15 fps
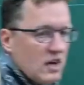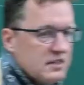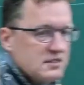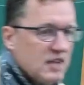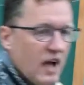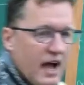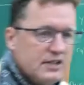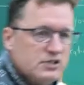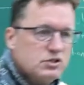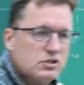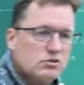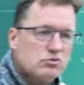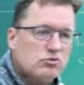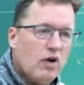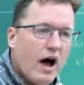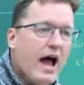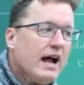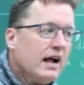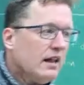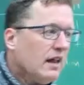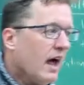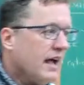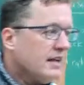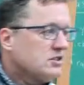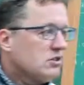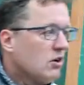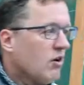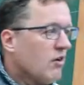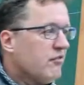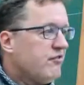are tied to rhyolites
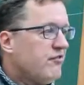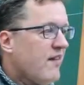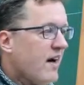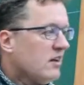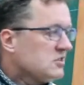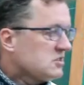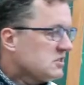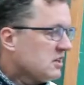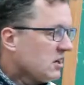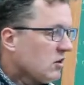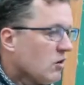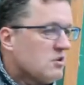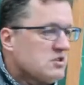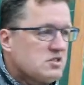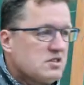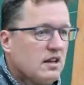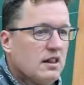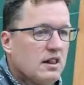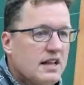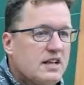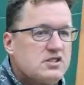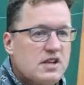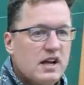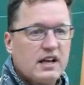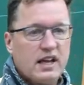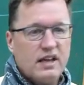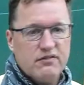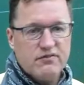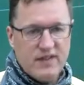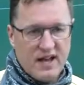or felsic or silicic
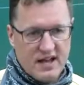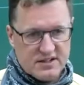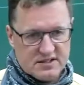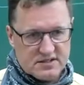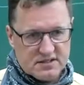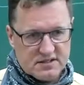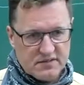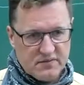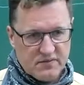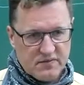events.